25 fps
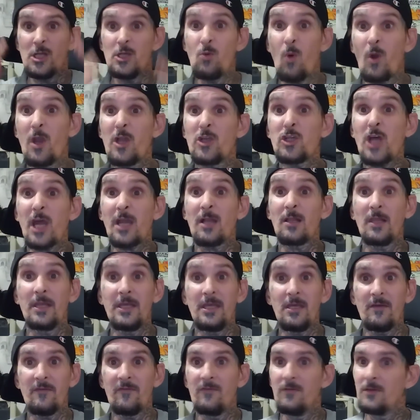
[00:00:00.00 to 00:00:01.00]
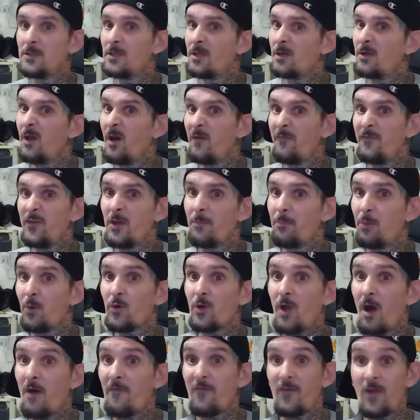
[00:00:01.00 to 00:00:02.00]
You want to try to leave. You don't know if you can
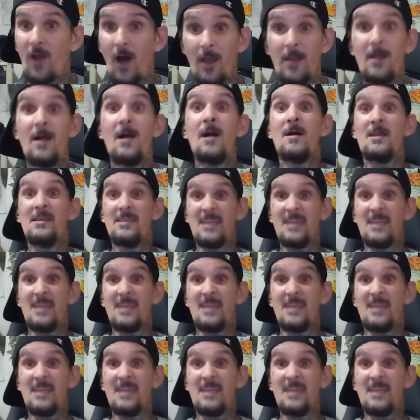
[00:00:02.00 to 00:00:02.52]
pull it off or not.